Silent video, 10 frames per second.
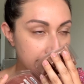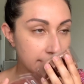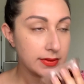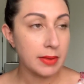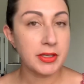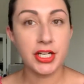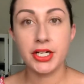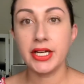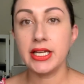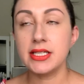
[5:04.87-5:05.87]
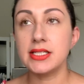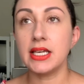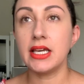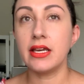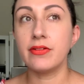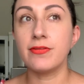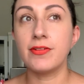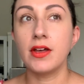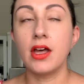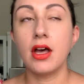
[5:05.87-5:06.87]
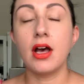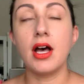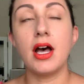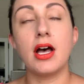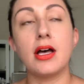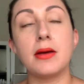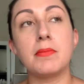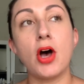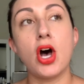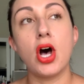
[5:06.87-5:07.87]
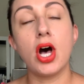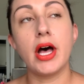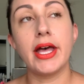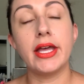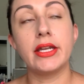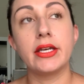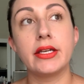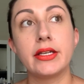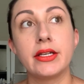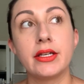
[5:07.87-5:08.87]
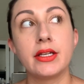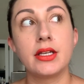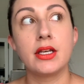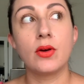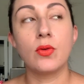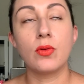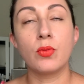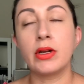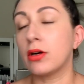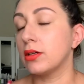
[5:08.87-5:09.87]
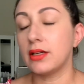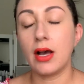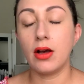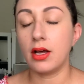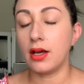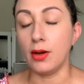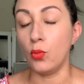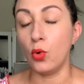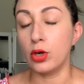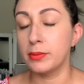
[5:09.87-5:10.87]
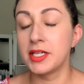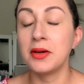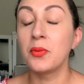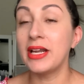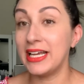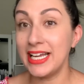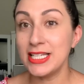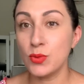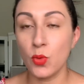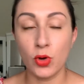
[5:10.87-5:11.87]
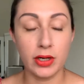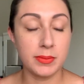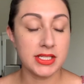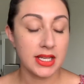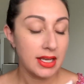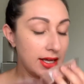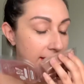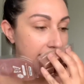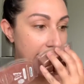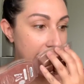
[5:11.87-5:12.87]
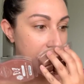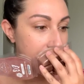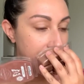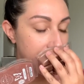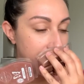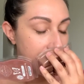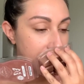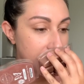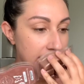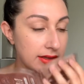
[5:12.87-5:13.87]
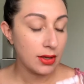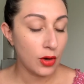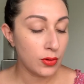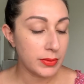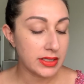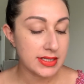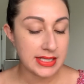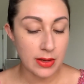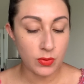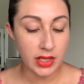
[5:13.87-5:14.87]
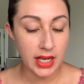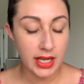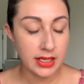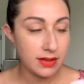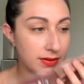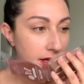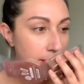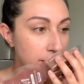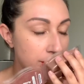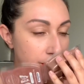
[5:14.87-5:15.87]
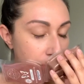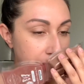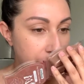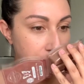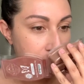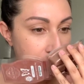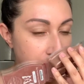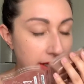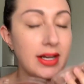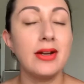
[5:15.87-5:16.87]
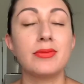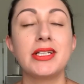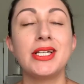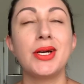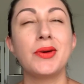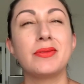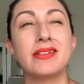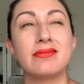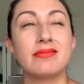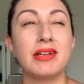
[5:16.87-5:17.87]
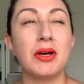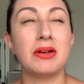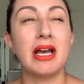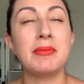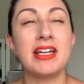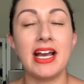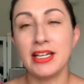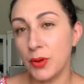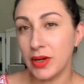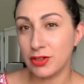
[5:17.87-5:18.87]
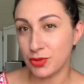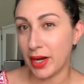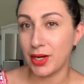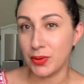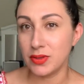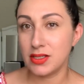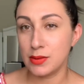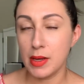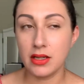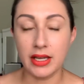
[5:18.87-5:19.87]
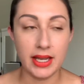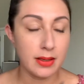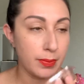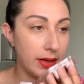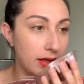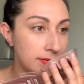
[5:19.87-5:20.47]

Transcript: I'm curious if on when, or not on warmed, when it is warmed, that the oatmeal scent will kind of come through. And I don't really know what, I mean, I know what dried oats smell like, but